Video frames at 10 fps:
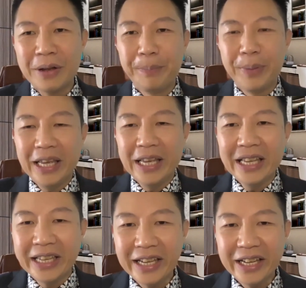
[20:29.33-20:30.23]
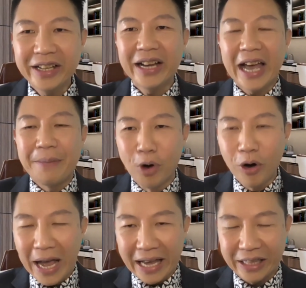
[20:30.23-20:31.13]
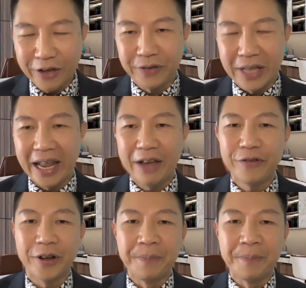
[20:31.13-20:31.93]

being here and more active than ever,